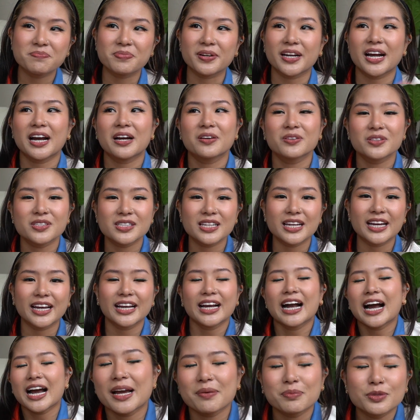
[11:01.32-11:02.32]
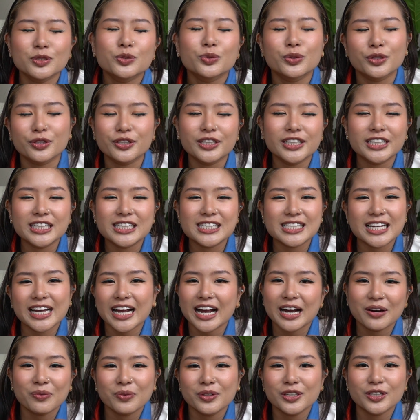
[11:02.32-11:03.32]
but I was like, I'm a tourist,
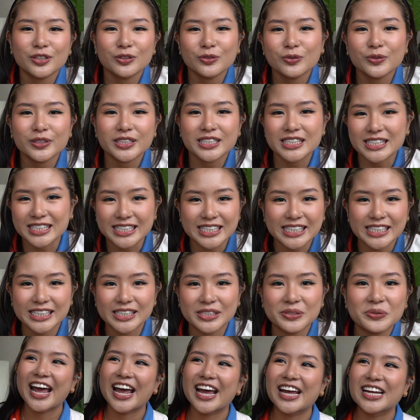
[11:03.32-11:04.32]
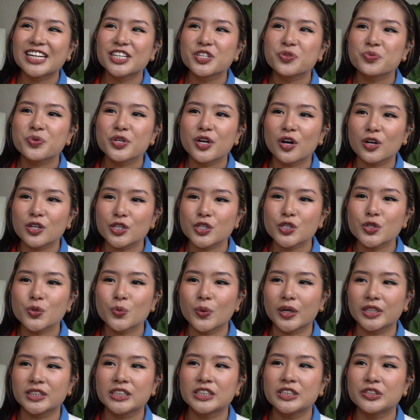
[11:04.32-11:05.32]
like I want to go and see. And we also
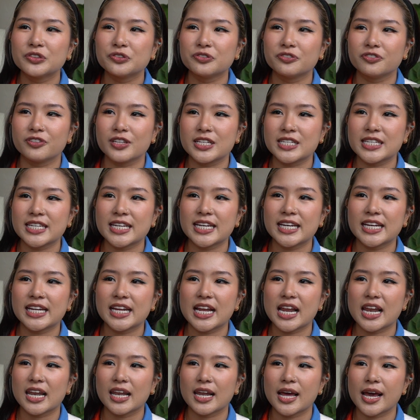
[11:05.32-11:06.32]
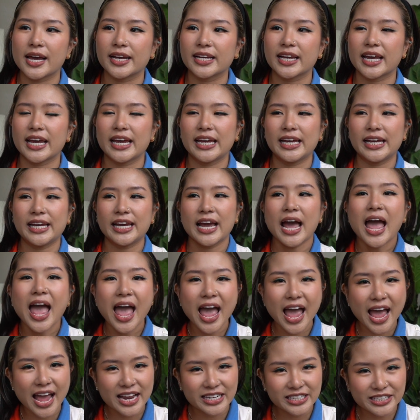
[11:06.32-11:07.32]
wanted to visit like a
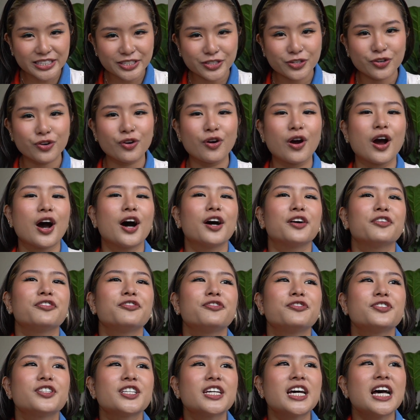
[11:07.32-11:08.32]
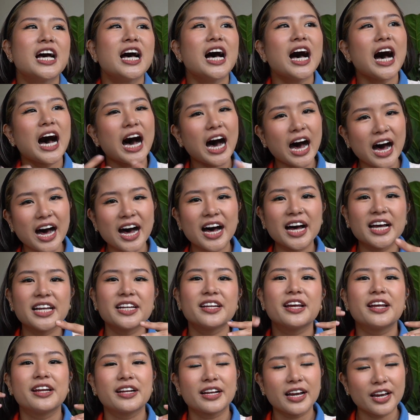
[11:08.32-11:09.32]
handicraft, art
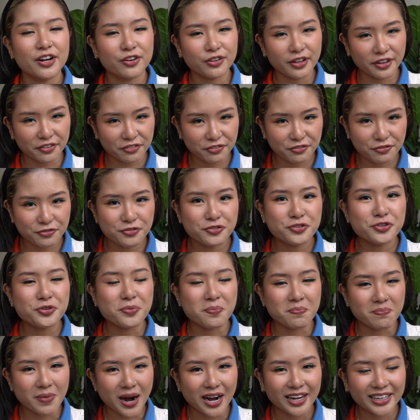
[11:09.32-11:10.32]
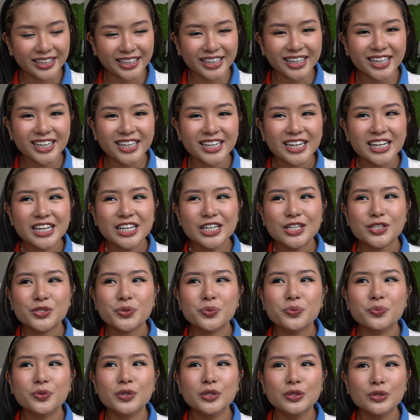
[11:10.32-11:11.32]
and kind of like food market.
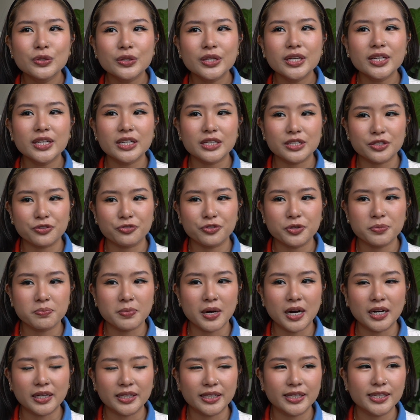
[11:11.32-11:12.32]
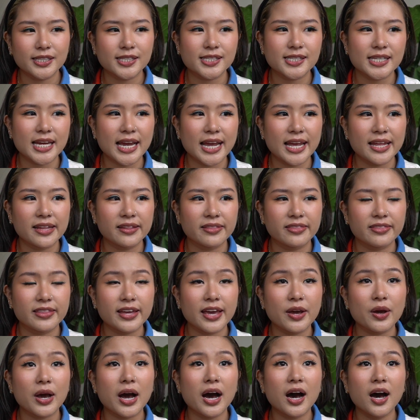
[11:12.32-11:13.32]
So we were looking at different markets, and
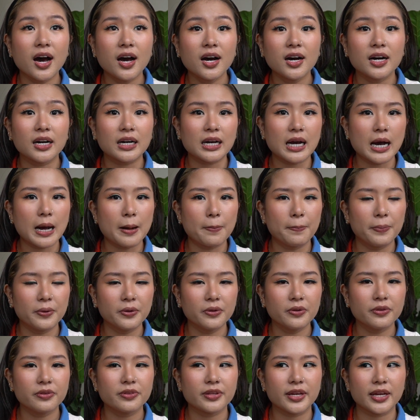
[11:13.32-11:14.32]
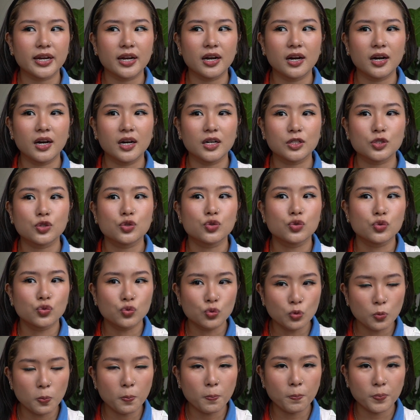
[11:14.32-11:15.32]
there are a couple that are
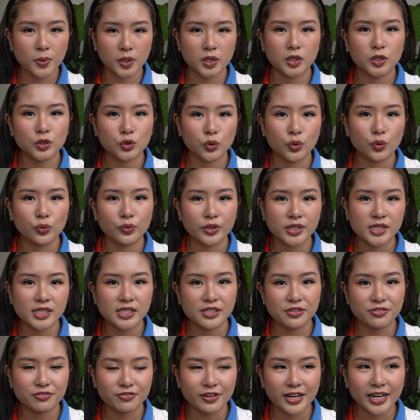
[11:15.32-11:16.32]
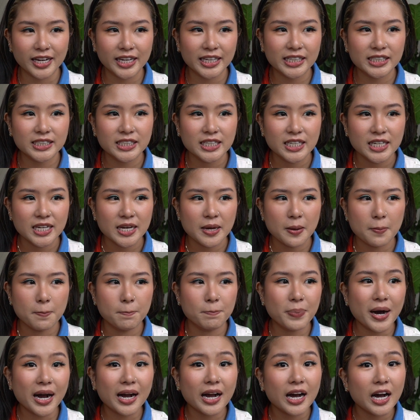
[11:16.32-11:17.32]
super touristy-fied.
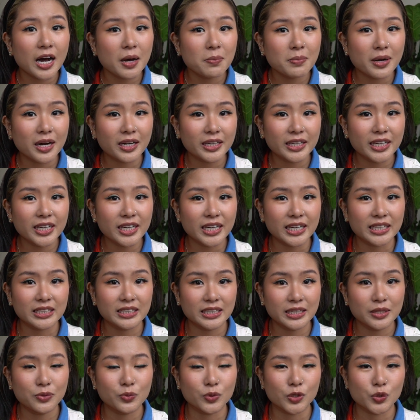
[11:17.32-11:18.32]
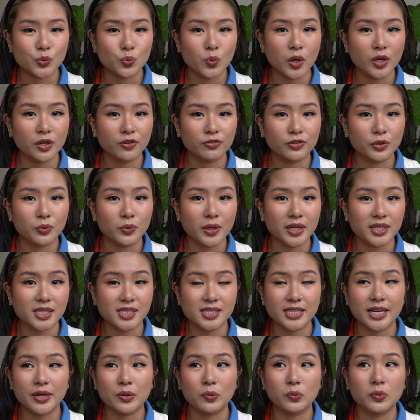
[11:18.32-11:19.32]
Bakar Market I think was one of the ones
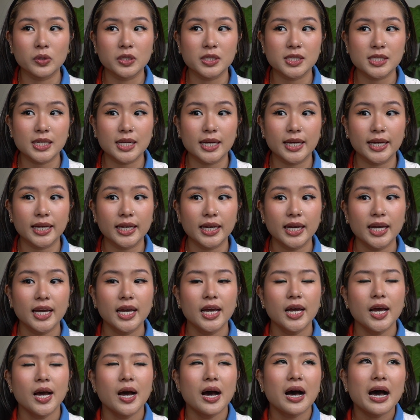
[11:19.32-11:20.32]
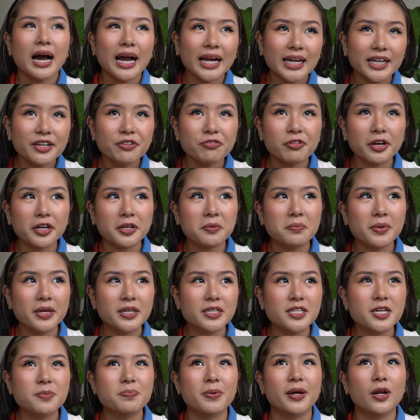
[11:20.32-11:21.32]
that was like highly
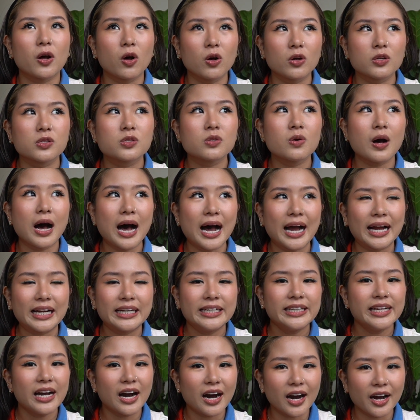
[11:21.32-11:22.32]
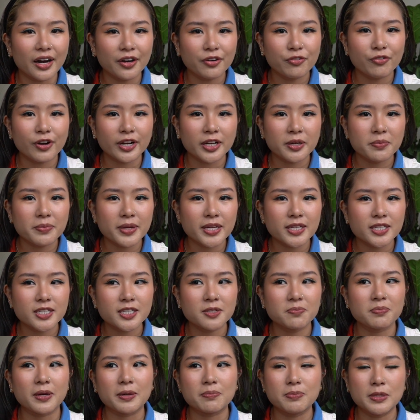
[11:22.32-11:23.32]
recommended but also highly
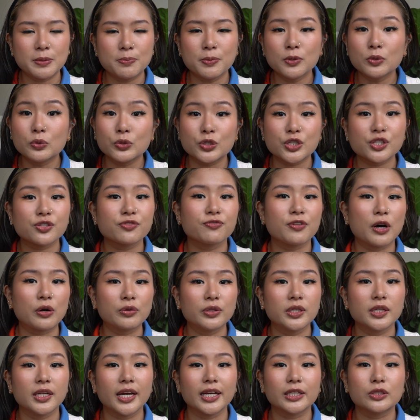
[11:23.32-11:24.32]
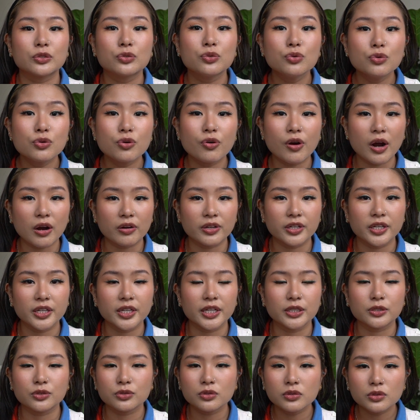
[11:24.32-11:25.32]
unrecommended by people who just found it like too
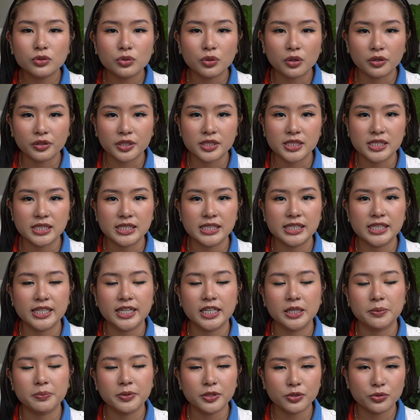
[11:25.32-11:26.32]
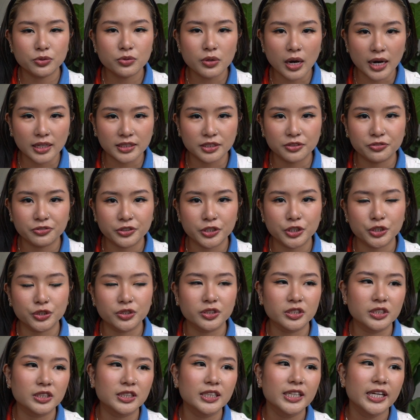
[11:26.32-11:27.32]
crowded and too touristy and a bit too
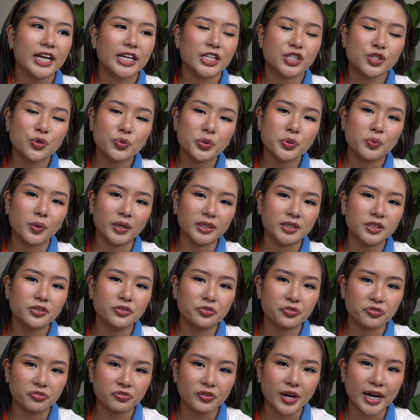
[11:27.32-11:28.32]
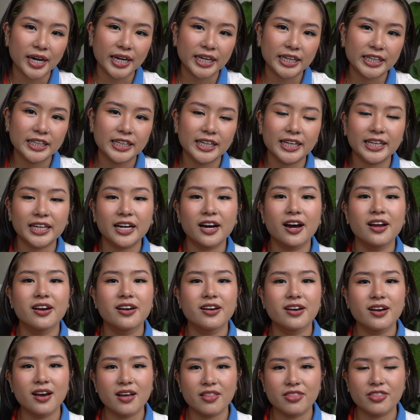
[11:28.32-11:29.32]
artificial. And so we wanted to find like
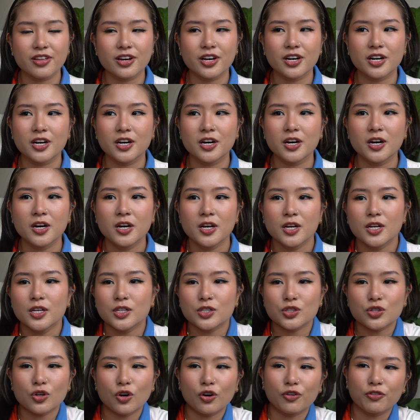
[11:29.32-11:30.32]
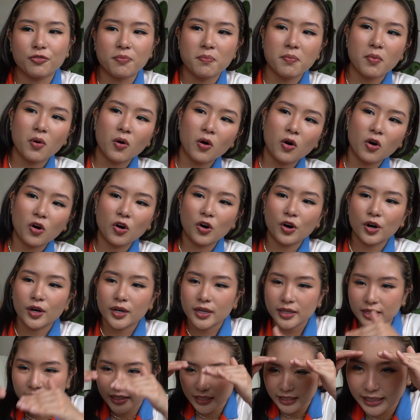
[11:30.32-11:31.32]
another sort of more
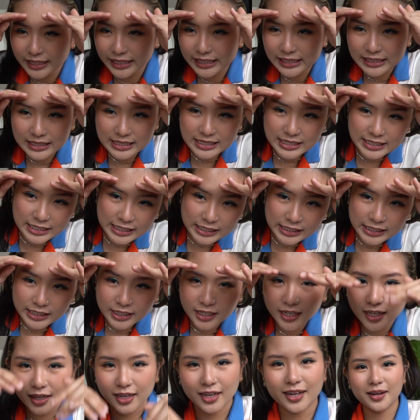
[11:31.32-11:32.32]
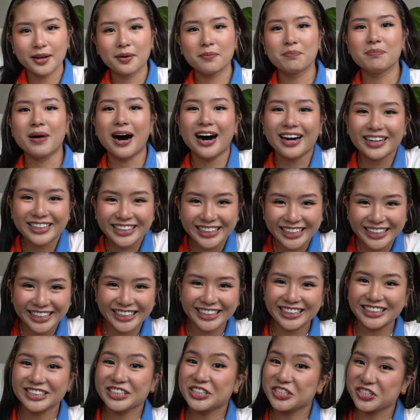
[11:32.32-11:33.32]
indie
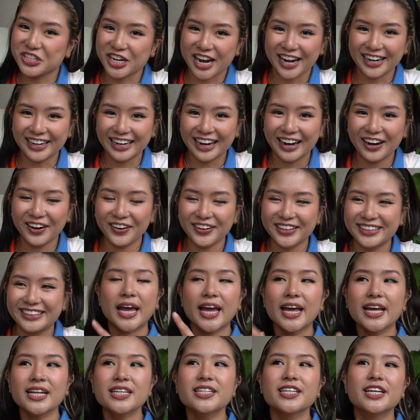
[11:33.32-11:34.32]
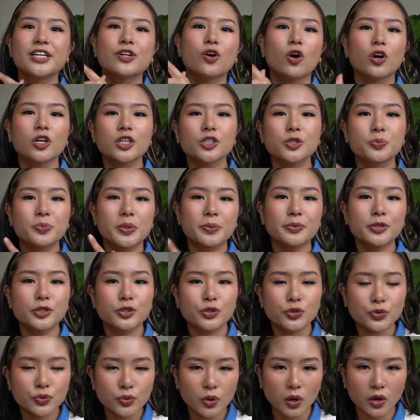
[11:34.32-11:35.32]
market to check out. And in order to be able to
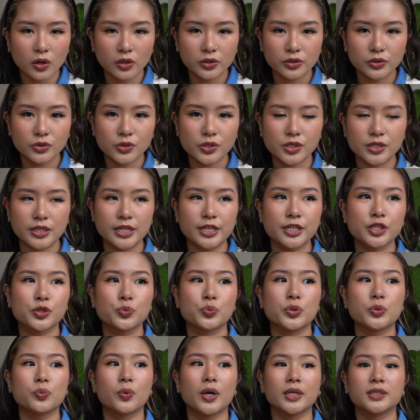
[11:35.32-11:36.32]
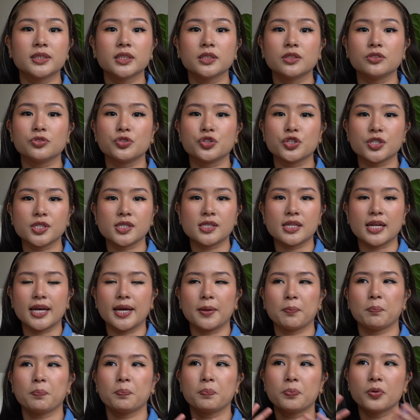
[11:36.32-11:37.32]
do all those things, we wanted to just
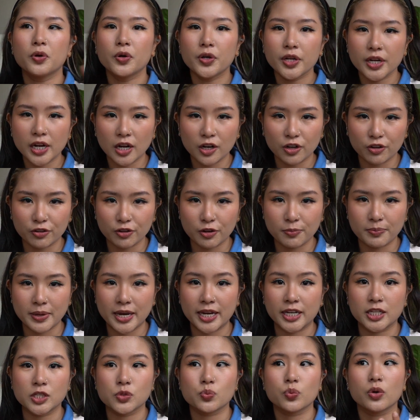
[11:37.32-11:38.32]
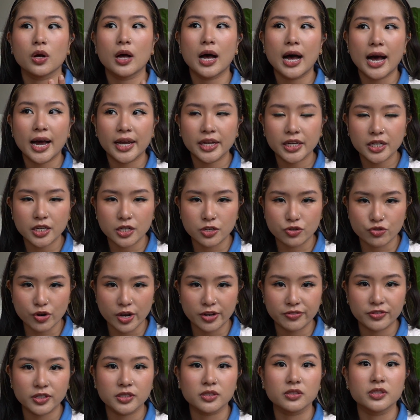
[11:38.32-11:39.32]
like put it out of our minds. We'll hire a
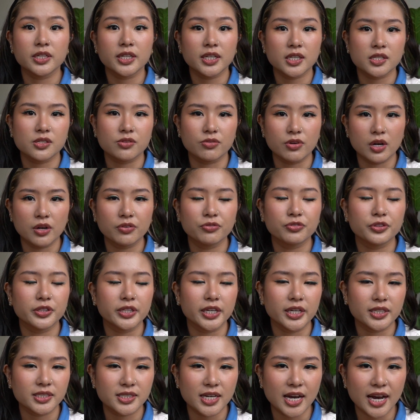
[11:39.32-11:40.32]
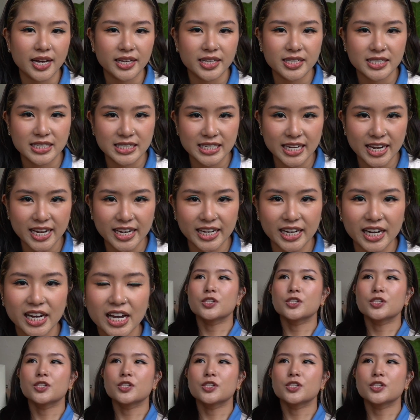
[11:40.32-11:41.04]
driver to take us around for the entire day.